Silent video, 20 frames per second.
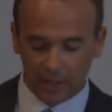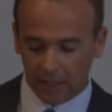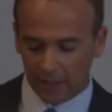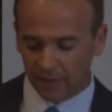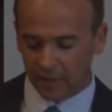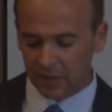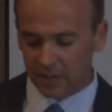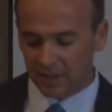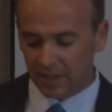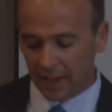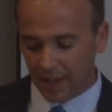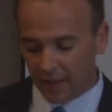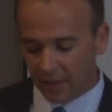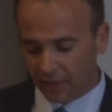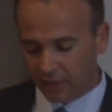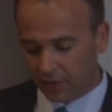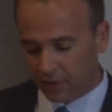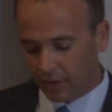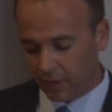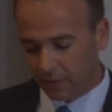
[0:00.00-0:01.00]
And the
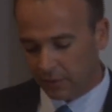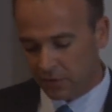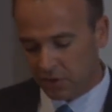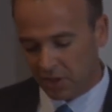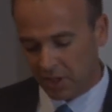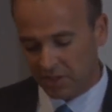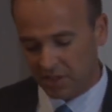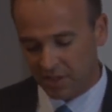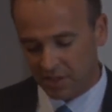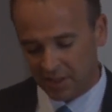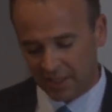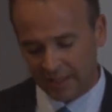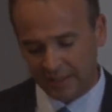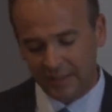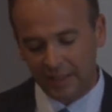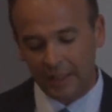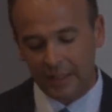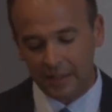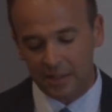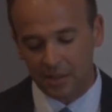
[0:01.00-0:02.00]
death of Justice
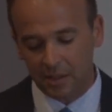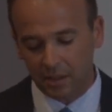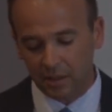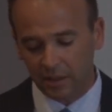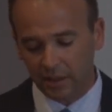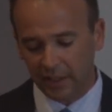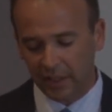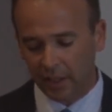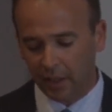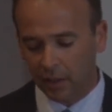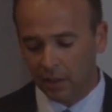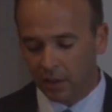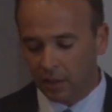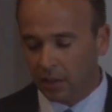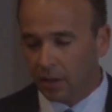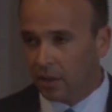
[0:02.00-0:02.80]
Anthony Scalia